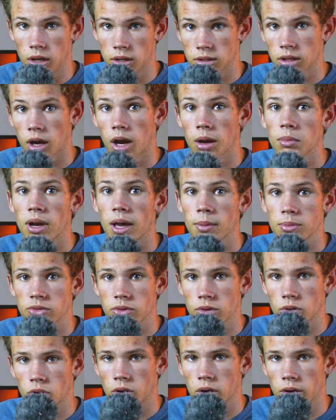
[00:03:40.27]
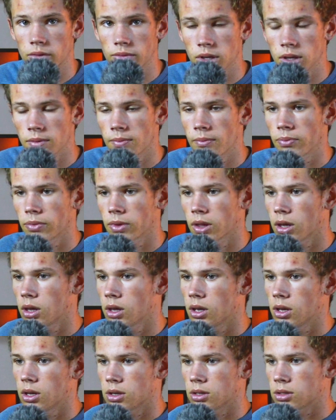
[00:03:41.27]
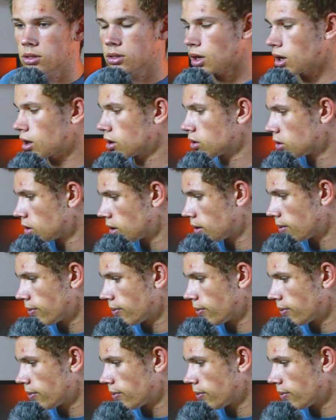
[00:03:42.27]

time-lapse photography. So,